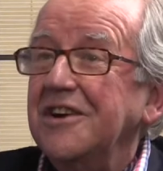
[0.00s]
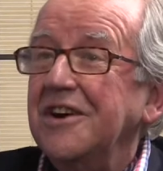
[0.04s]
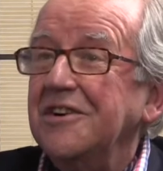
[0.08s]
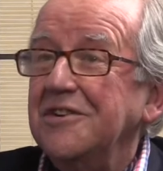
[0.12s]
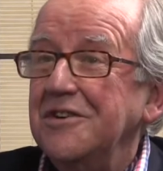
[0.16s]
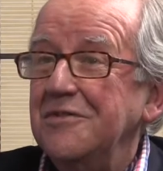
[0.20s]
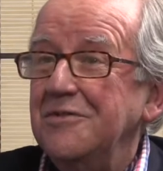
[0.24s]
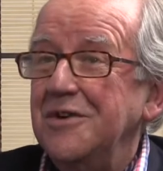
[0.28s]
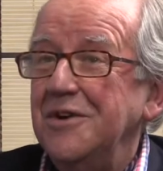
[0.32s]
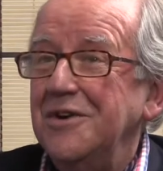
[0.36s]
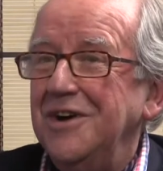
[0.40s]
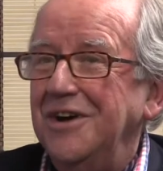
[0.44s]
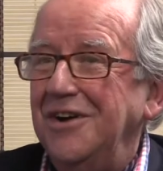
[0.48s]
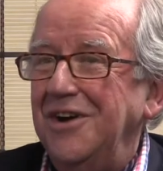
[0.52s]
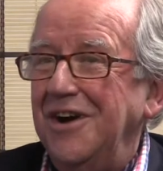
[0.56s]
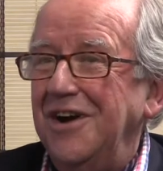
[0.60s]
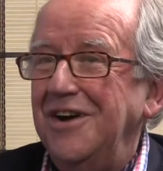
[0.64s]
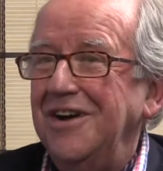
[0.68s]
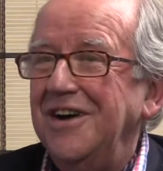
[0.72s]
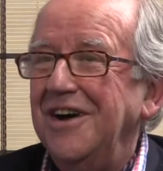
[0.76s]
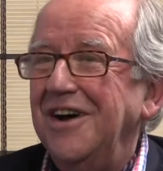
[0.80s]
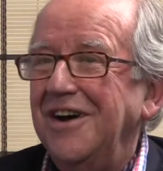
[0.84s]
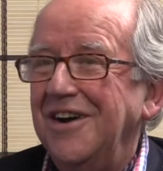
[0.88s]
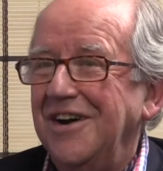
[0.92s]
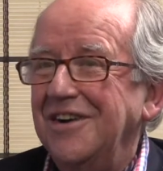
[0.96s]
Nice give
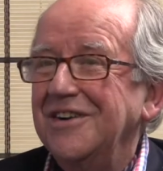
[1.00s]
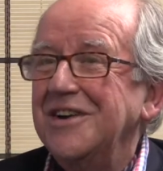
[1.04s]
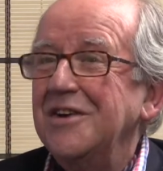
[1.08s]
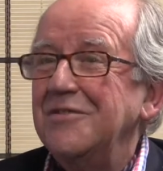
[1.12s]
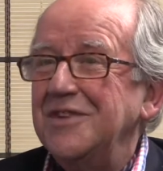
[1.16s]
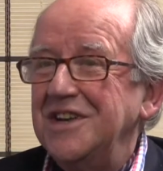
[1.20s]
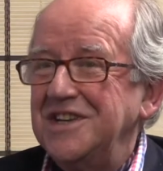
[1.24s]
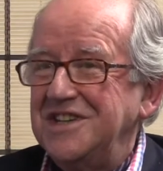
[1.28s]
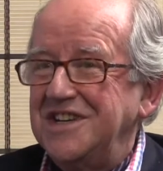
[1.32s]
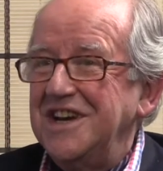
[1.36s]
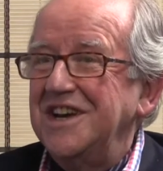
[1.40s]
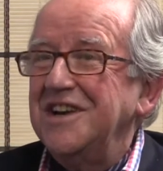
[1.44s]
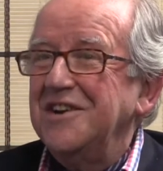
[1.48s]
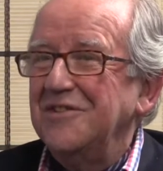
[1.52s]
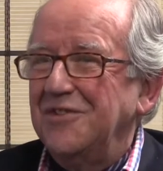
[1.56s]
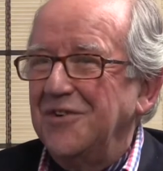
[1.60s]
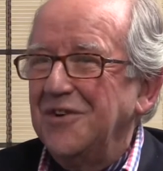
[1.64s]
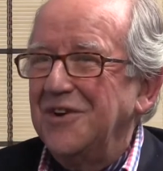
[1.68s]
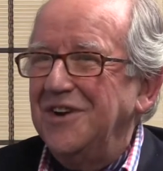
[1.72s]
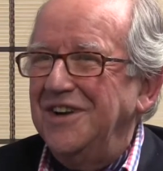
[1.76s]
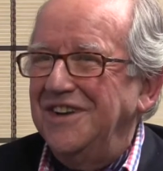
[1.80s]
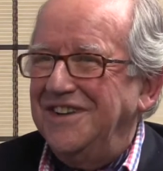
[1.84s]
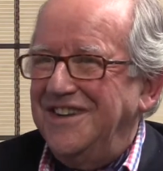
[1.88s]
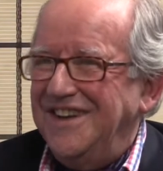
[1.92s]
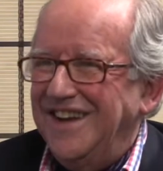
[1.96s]
Georgian it, piece there. Well, they're
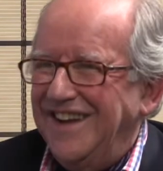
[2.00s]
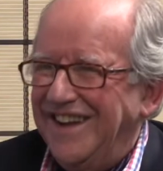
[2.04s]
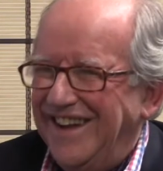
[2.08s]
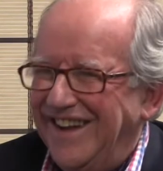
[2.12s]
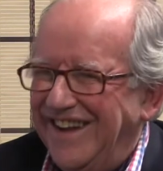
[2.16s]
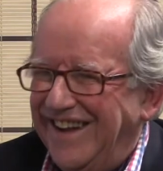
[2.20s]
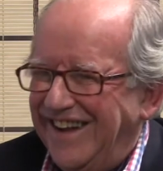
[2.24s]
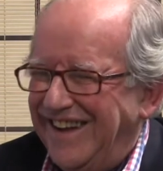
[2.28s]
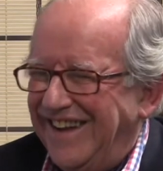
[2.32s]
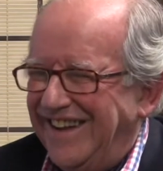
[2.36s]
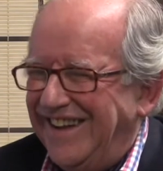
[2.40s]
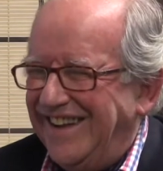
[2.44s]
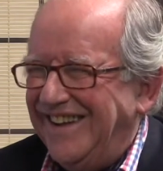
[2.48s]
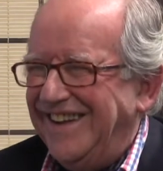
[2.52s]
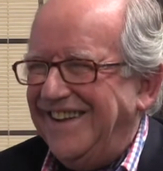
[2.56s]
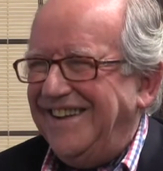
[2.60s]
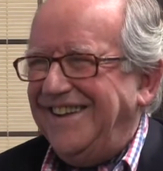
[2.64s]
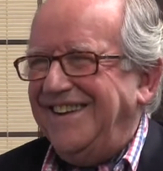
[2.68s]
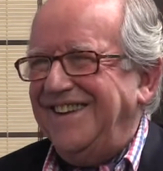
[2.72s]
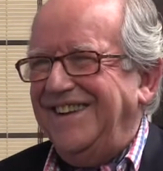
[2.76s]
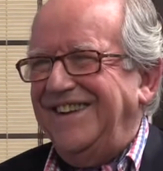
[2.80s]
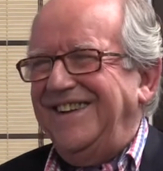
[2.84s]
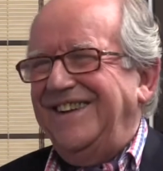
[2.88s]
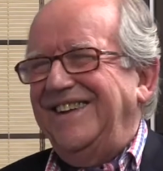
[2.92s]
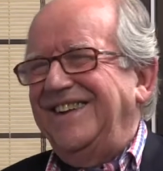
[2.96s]
chucking it all away. Yeah,
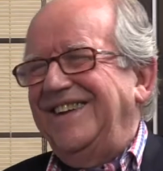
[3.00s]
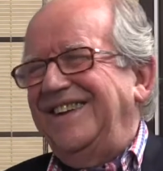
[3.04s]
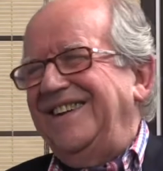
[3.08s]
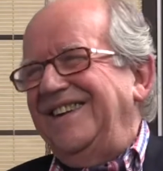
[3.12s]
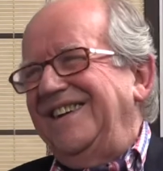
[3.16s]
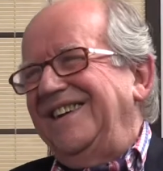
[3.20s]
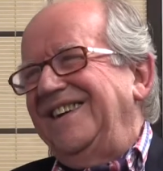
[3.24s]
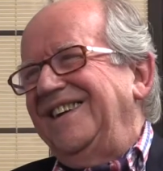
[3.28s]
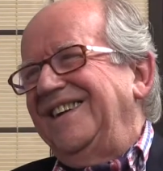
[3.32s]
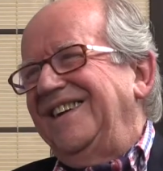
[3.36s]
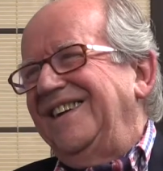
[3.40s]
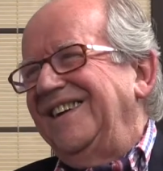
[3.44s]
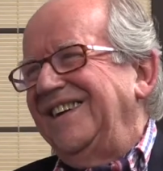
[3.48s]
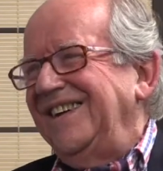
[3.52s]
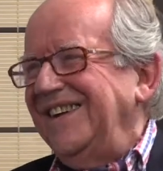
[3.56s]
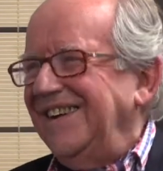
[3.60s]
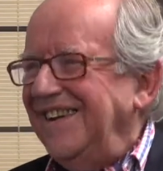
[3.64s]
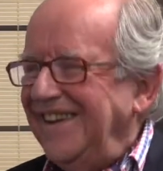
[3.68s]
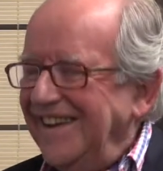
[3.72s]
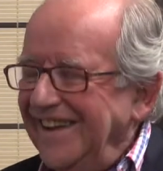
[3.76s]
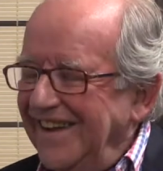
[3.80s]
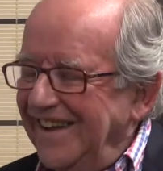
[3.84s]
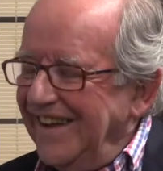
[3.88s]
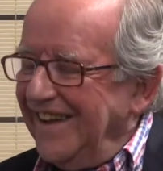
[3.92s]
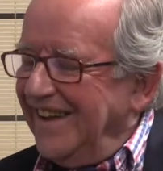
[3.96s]
exactly. We don't get
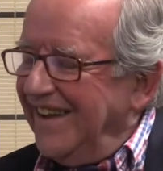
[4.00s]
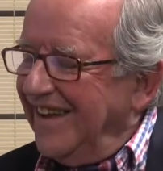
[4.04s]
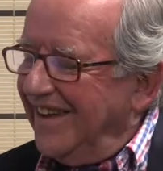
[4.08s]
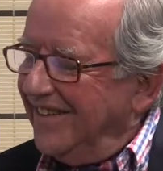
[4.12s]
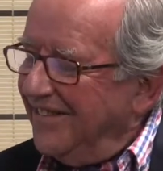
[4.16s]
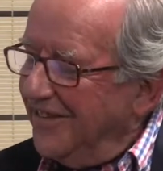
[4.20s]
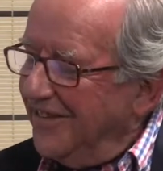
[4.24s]
that nowadays.